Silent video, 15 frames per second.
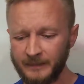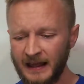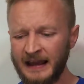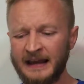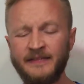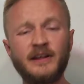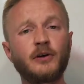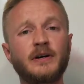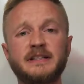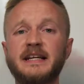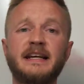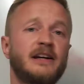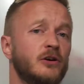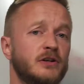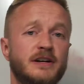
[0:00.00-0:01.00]
and they'll get to
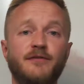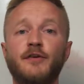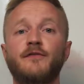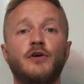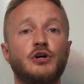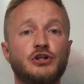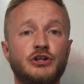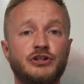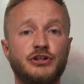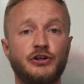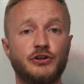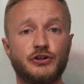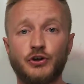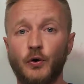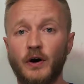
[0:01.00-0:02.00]
hear different versions of your
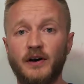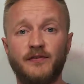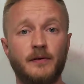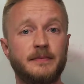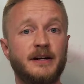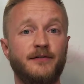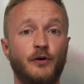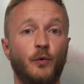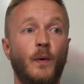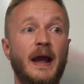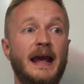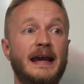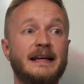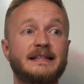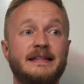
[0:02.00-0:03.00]
story from different
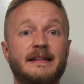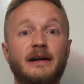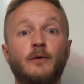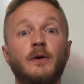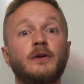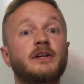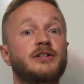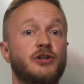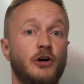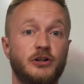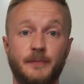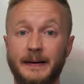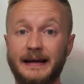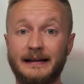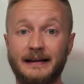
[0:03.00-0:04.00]
ways, and they really start to
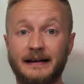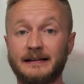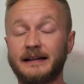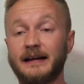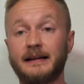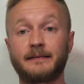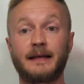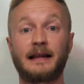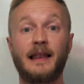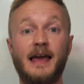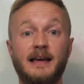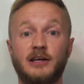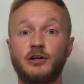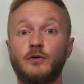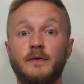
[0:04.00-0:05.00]
begin like they
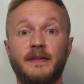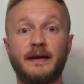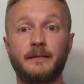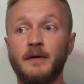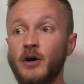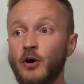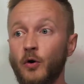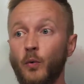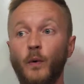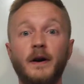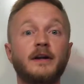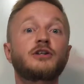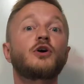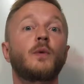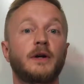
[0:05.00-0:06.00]
like you, and they want to
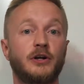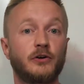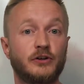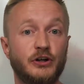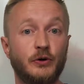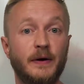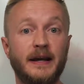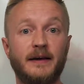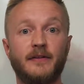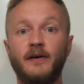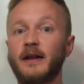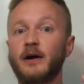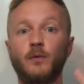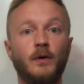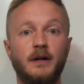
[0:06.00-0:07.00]
do what you're doing, and they're
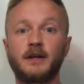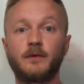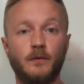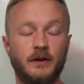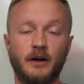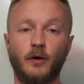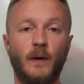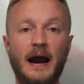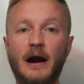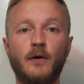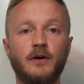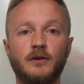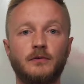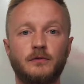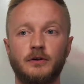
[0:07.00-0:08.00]
like, what do you, how are
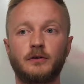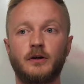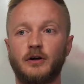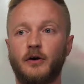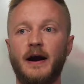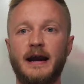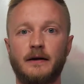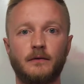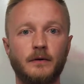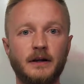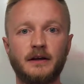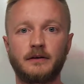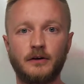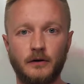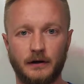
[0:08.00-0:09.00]
you, you look great. What are
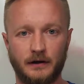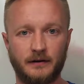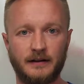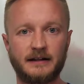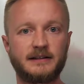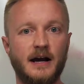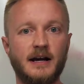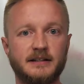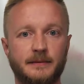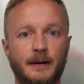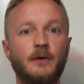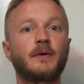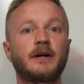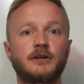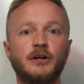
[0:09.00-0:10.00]
you doing? That's awesome. I
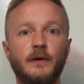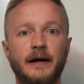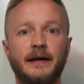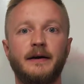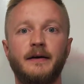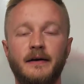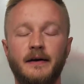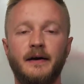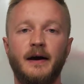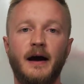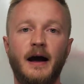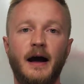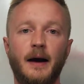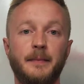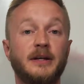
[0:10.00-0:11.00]
want to do it.
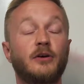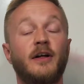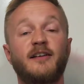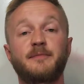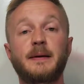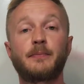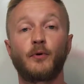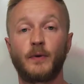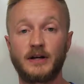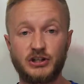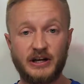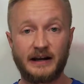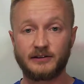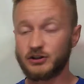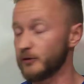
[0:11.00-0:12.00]
And you'll have people reaching
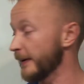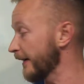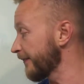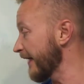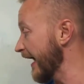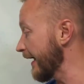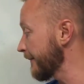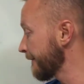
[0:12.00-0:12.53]
out to you about that.